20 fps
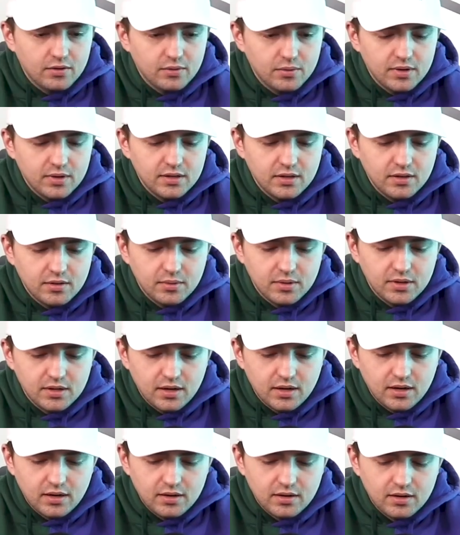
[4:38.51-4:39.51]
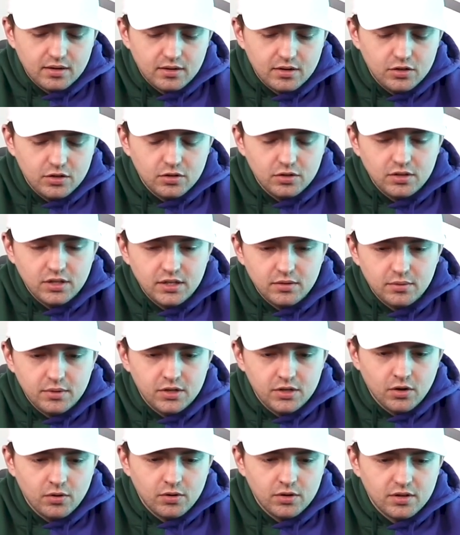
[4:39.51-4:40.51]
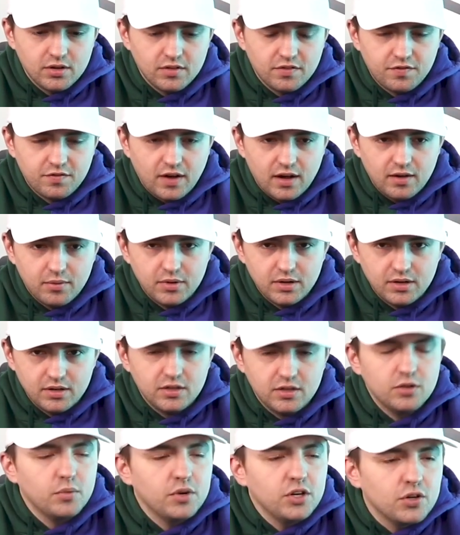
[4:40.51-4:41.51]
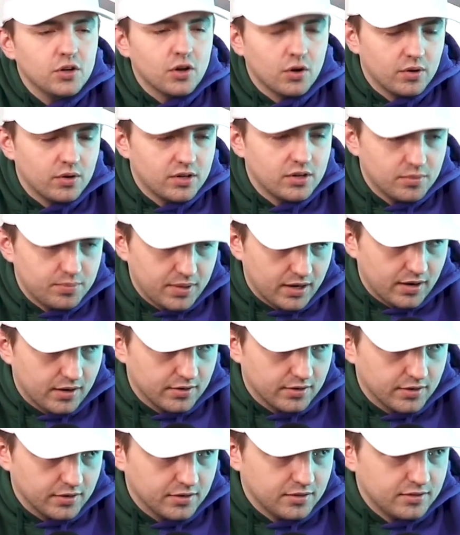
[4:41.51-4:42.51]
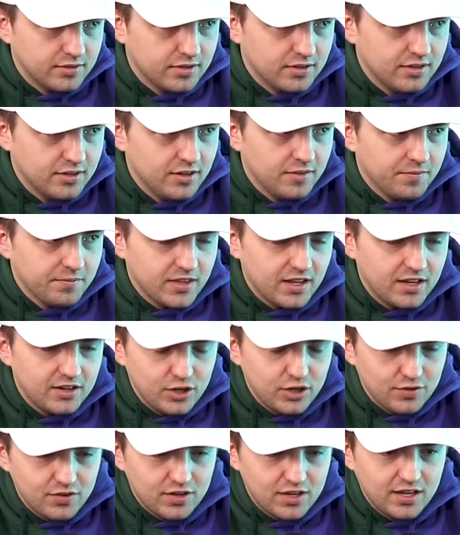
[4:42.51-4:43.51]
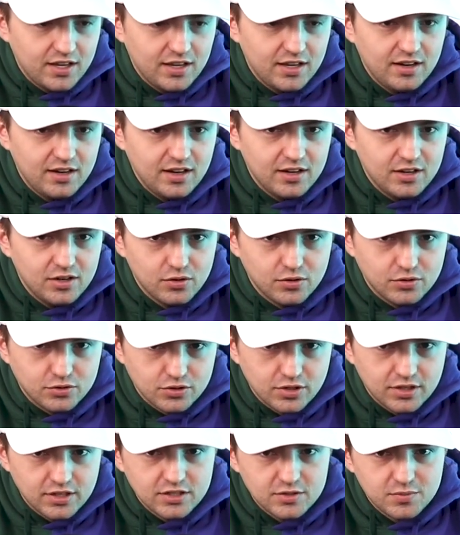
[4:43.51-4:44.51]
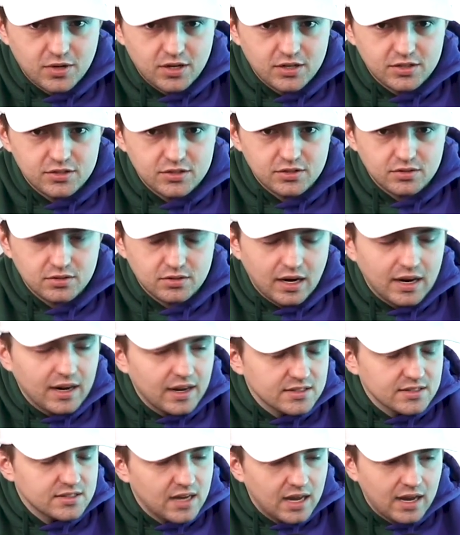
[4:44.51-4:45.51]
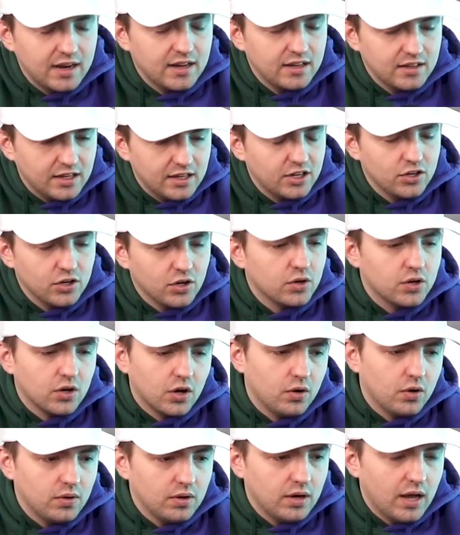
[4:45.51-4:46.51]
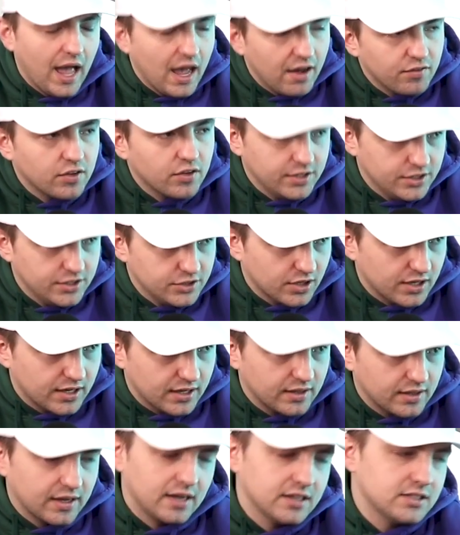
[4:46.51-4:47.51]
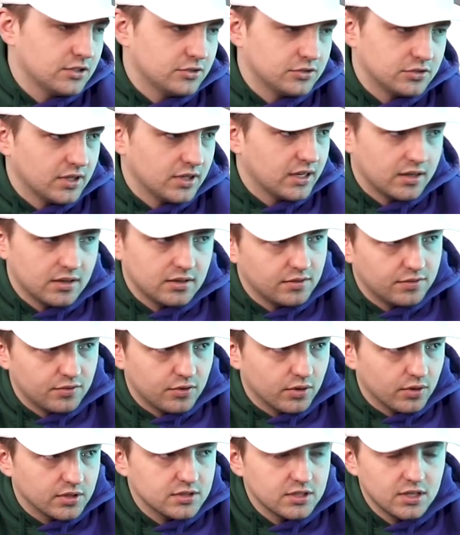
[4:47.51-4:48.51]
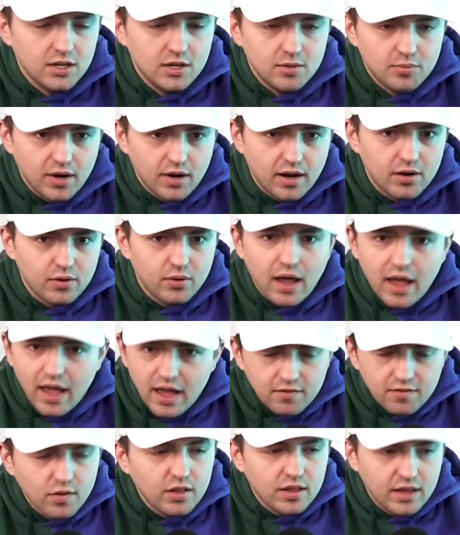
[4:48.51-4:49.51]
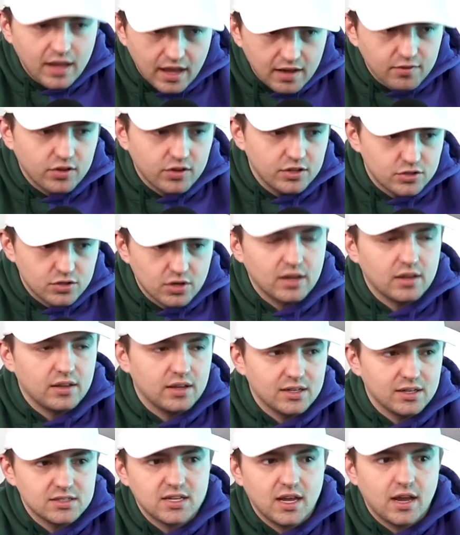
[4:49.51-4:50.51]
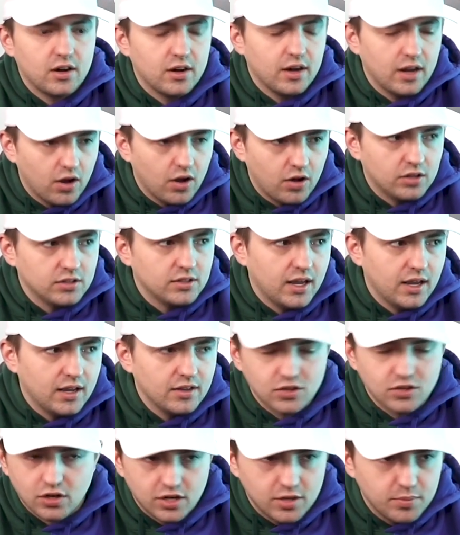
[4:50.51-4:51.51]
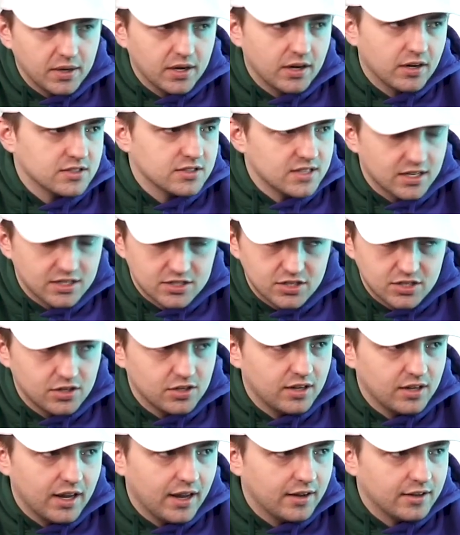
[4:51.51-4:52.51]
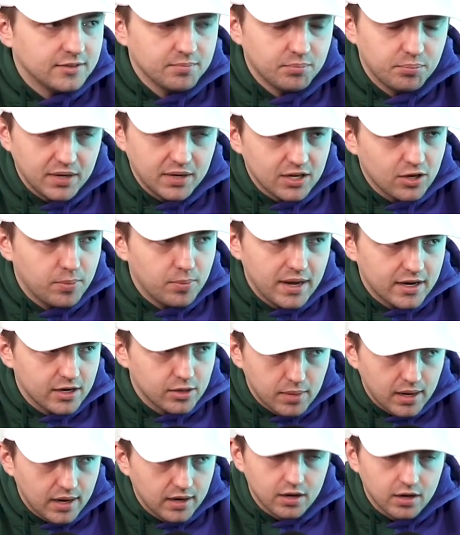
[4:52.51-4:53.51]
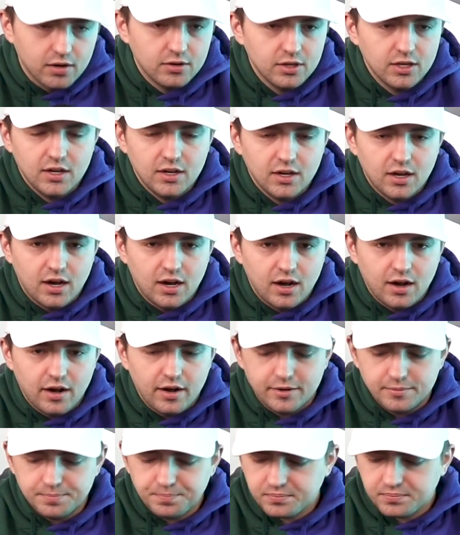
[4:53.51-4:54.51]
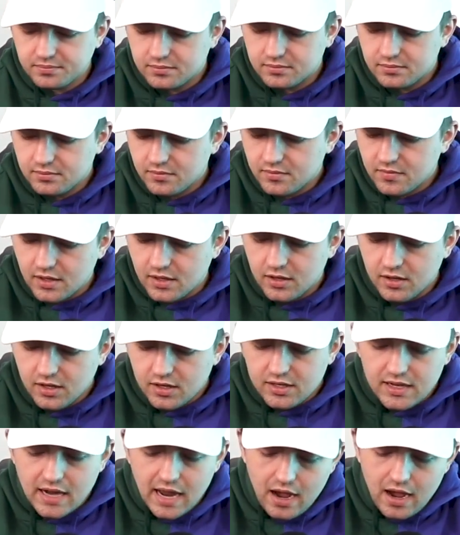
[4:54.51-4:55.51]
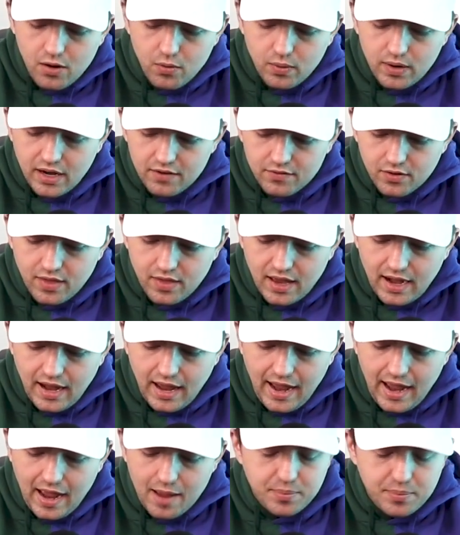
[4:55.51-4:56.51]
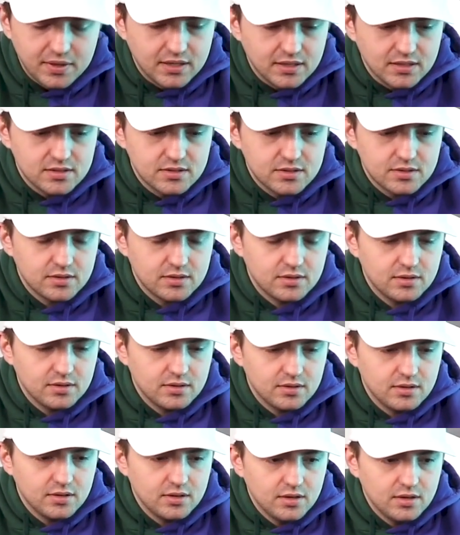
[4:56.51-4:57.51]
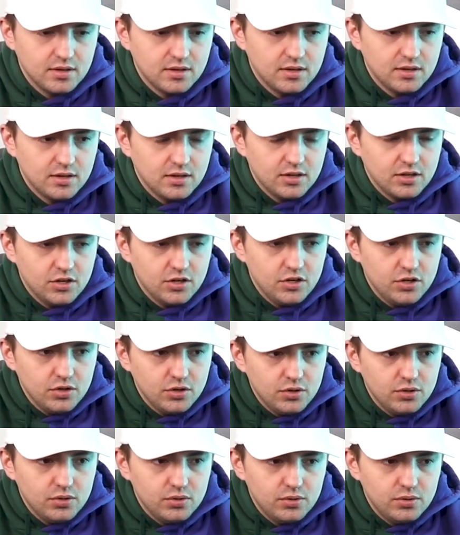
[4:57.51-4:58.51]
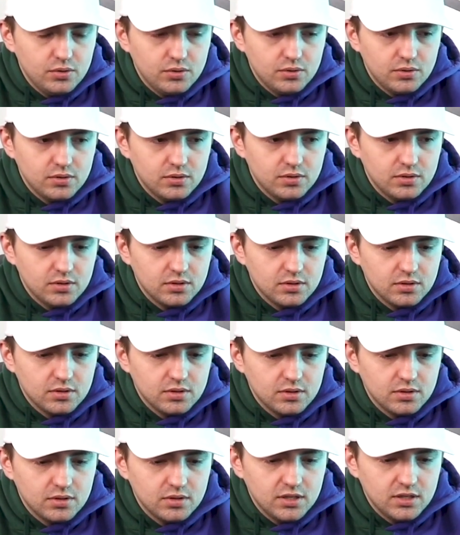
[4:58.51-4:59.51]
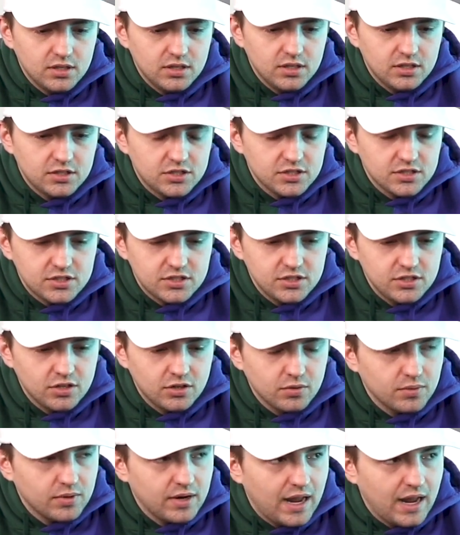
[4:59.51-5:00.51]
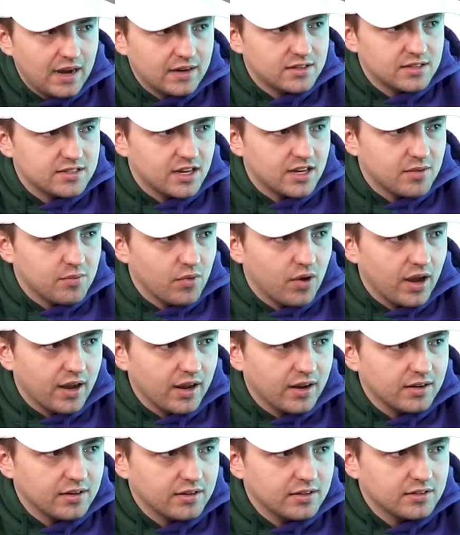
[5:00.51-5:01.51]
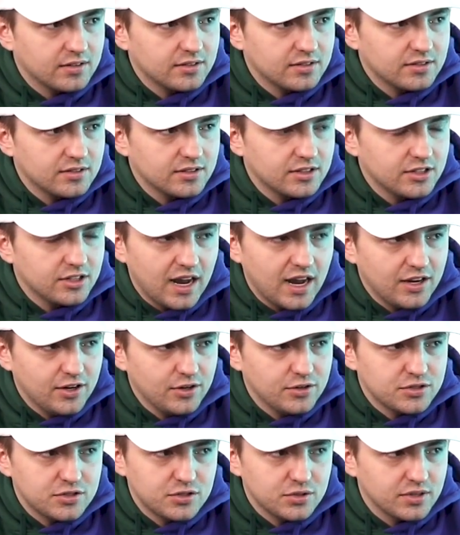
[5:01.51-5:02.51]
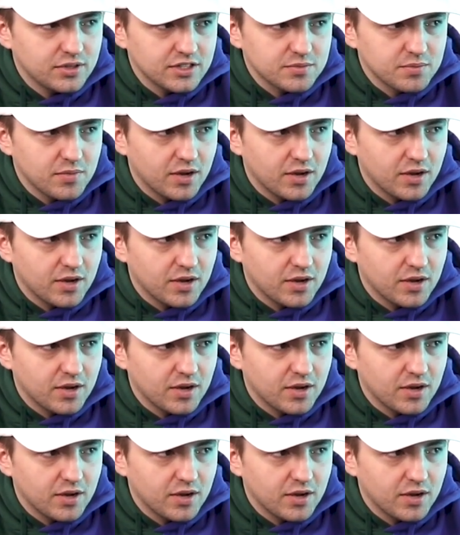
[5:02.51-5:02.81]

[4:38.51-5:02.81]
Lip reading: when you go into parenthood, and you have a kid and you don't drink as much, I guess not, like you don't go heavily drink. Like I still drink, of course, but I don't heavily drink like a Saturday all day, 30 beers. Next year, bingo, bango, bongo. Now, whenever that happens, you you don't react the same way. You're not used to it as much.